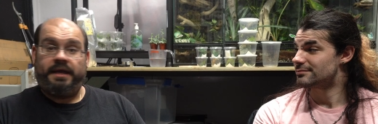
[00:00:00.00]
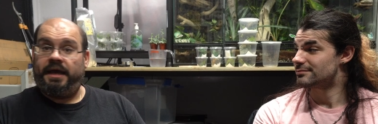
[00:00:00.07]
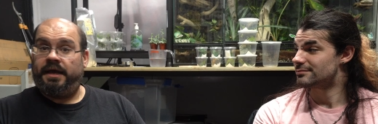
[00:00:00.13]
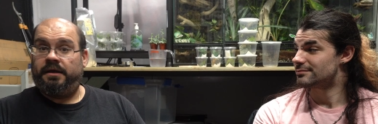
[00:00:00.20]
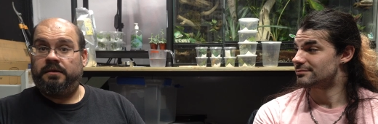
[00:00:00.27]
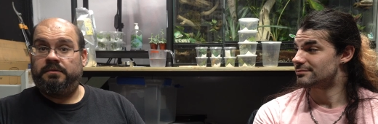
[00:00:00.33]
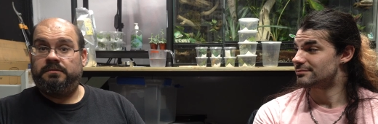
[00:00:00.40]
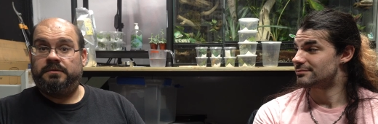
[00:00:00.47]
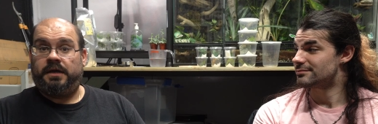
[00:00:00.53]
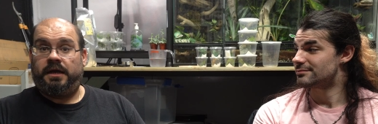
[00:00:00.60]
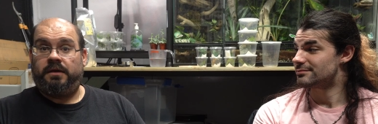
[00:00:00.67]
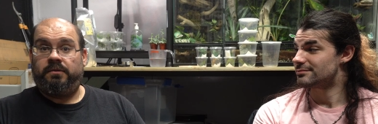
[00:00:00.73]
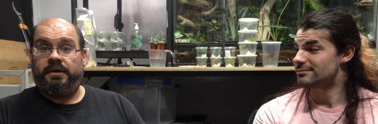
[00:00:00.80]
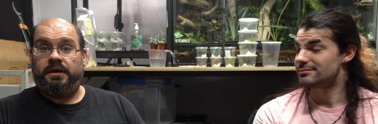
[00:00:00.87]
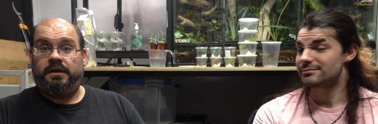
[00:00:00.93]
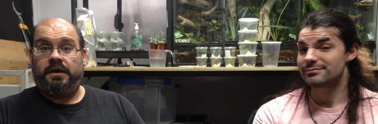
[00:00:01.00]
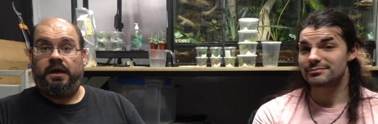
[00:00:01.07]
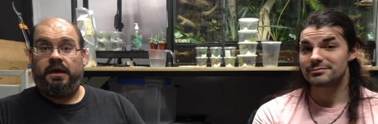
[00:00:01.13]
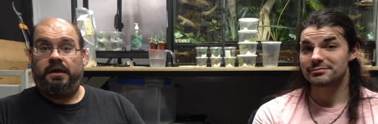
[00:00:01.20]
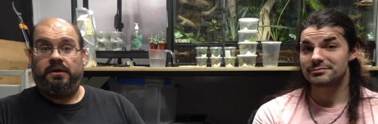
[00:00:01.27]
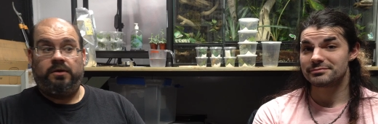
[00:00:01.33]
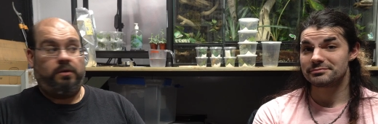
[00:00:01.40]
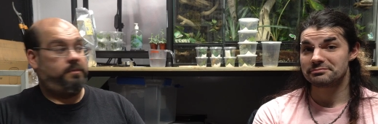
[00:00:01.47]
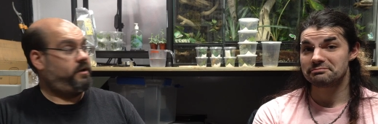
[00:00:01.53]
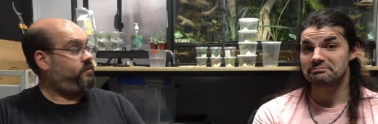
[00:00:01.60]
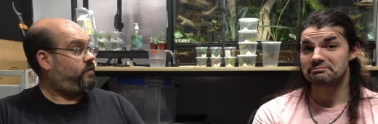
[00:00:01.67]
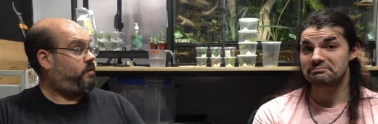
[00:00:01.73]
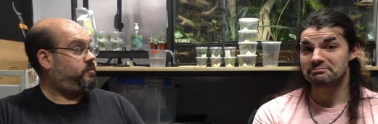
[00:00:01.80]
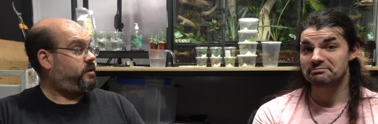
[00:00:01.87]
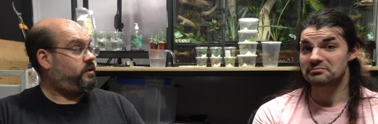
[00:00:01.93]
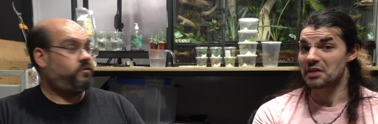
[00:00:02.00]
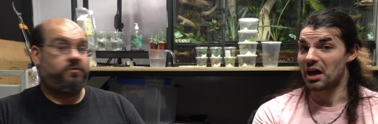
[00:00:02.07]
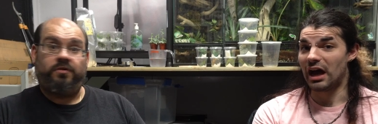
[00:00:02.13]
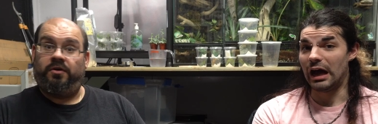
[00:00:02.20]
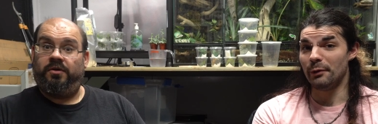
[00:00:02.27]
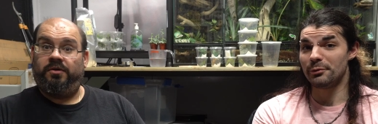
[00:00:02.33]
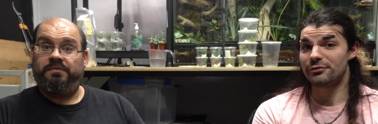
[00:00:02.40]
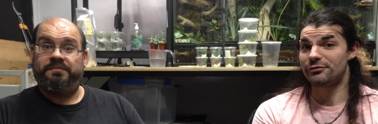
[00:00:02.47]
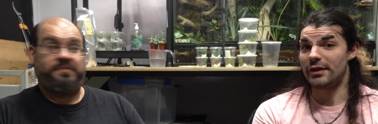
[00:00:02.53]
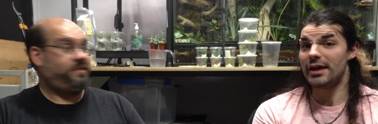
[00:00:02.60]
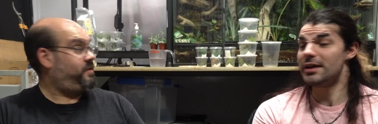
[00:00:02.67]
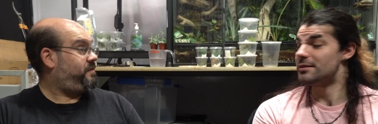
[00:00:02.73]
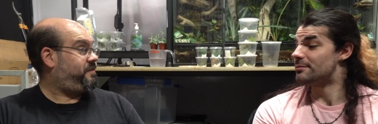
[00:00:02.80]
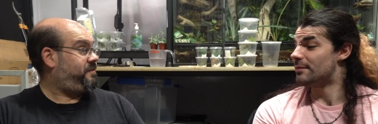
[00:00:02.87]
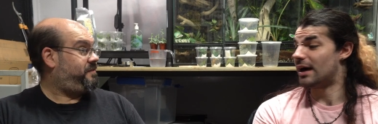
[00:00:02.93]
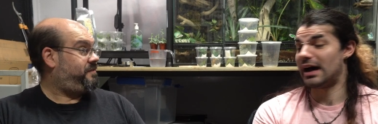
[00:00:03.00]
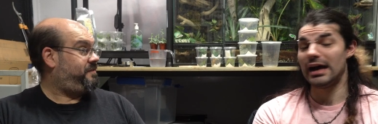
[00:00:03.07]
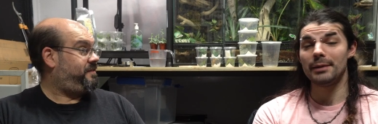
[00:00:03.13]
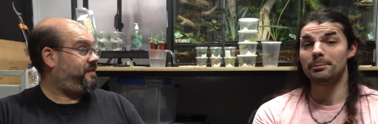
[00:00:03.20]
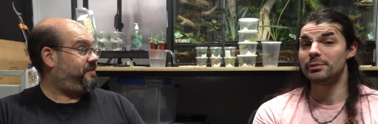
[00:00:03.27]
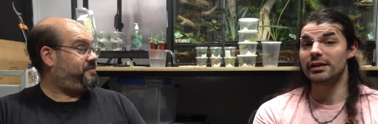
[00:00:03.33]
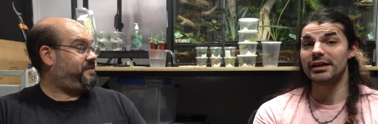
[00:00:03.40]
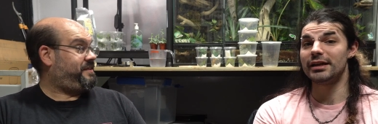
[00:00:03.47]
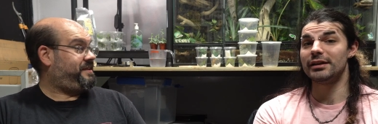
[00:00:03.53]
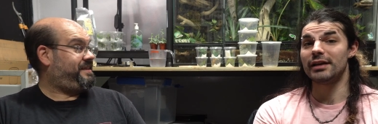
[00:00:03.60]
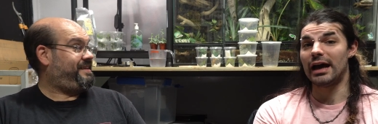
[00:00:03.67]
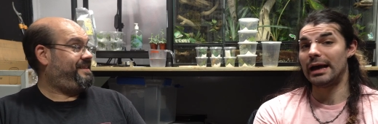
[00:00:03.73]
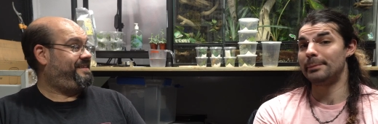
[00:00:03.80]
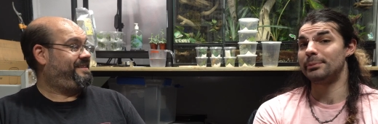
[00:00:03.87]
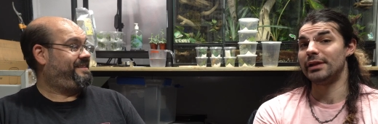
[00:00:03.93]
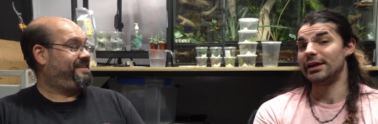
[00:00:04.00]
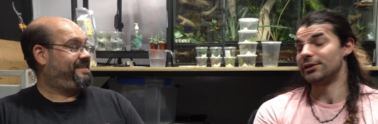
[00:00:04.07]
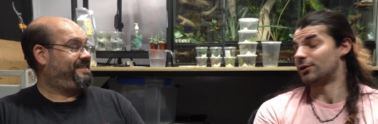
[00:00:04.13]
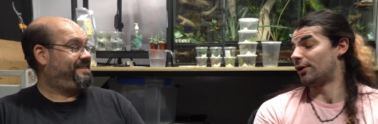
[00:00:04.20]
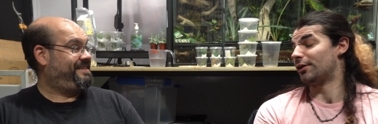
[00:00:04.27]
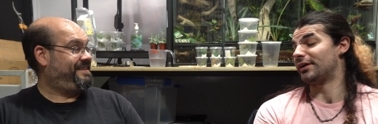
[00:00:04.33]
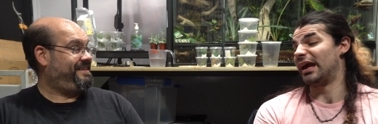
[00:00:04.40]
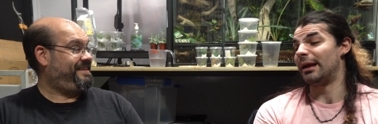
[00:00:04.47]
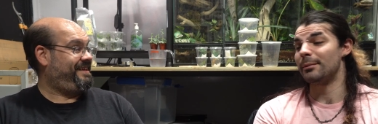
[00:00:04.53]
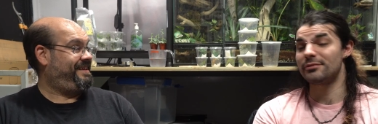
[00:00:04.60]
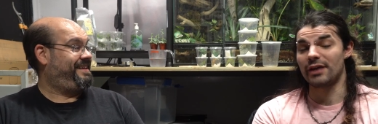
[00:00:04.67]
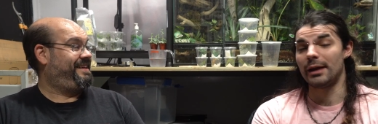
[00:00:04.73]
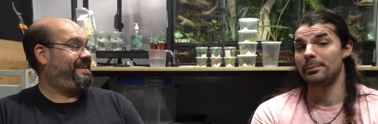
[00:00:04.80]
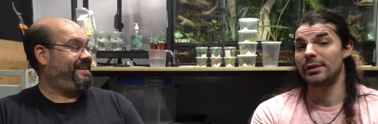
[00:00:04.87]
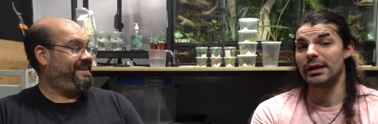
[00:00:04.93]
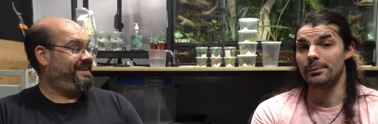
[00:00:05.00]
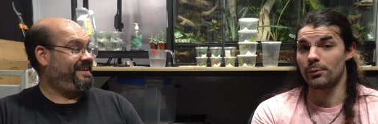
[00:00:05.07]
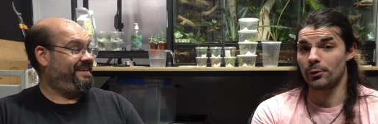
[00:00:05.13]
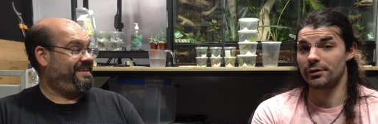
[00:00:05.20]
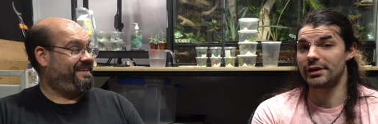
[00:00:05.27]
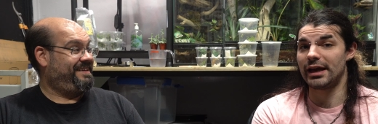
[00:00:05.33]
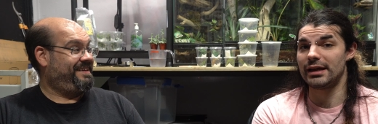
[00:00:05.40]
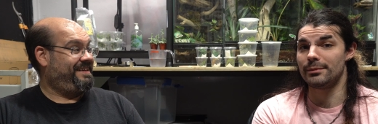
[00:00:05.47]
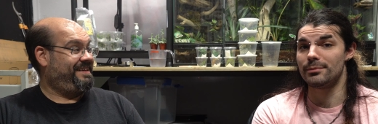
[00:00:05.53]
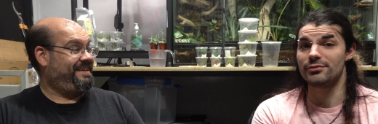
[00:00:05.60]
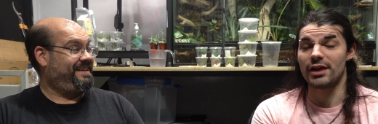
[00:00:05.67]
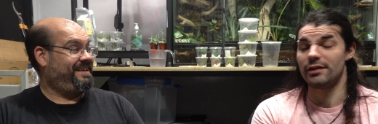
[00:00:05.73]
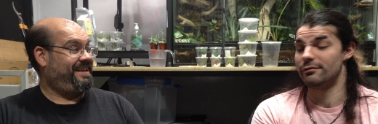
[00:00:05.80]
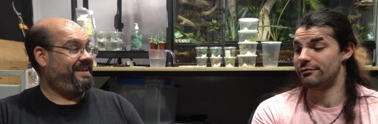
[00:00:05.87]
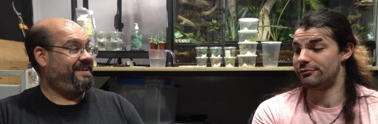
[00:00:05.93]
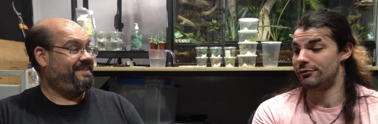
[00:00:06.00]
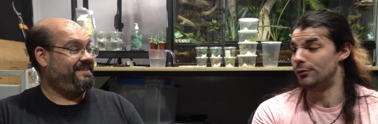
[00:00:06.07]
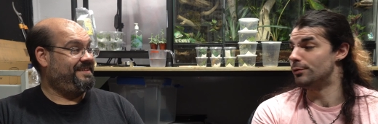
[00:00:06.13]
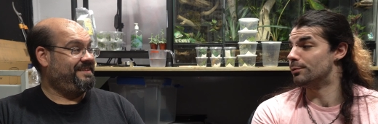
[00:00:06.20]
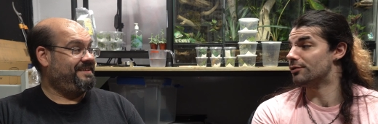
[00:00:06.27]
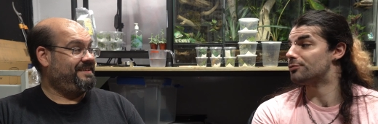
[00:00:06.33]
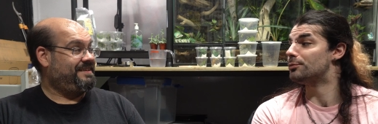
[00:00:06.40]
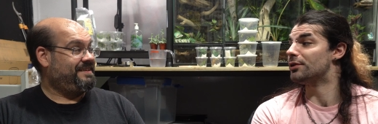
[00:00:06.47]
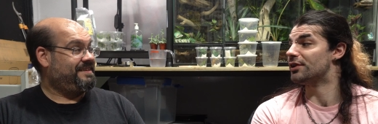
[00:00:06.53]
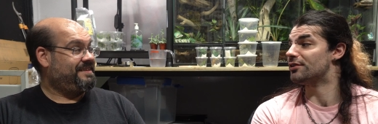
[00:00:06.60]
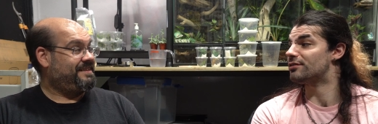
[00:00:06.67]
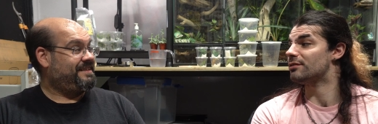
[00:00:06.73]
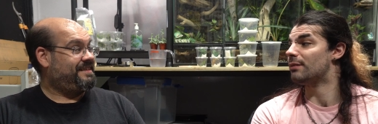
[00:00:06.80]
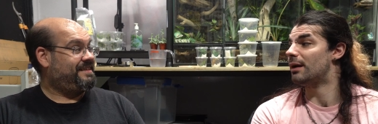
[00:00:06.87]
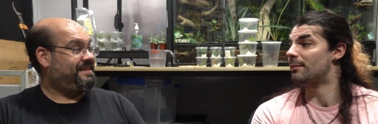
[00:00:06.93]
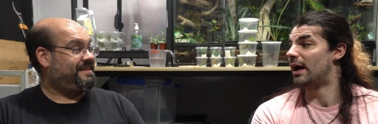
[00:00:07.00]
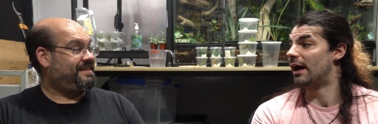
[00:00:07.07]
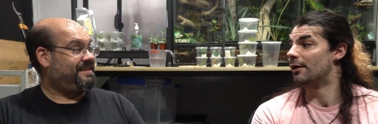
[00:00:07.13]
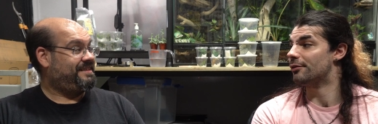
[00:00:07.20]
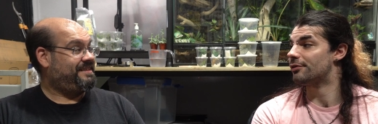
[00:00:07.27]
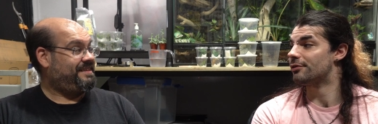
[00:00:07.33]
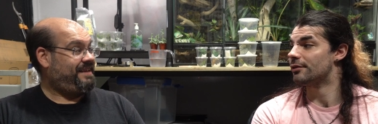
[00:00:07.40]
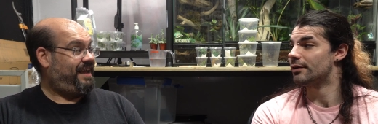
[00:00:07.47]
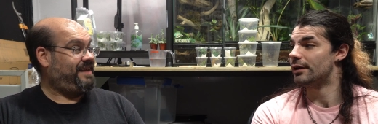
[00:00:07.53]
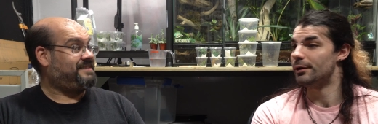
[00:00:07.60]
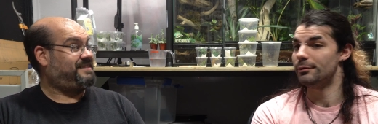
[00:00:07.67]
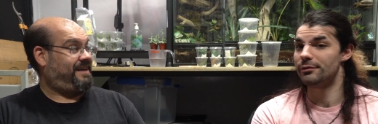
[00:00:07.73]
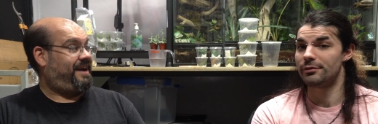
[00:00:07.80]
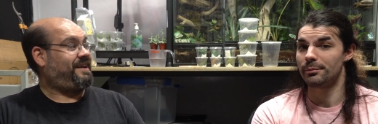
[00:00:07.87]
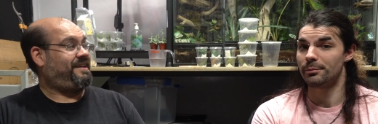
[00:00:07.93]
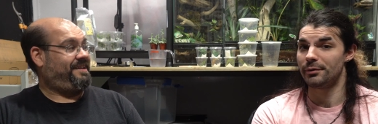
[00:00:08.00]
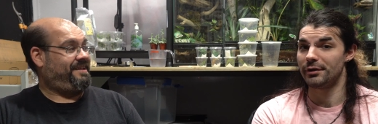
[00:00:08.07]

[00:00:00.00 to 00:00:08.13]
Speaker 1: had diarrhea and nobody vomited. So
Speaker 2: I was fed. I played. I played card games. I played board games, and food was put into my mouth. Exactly. It was a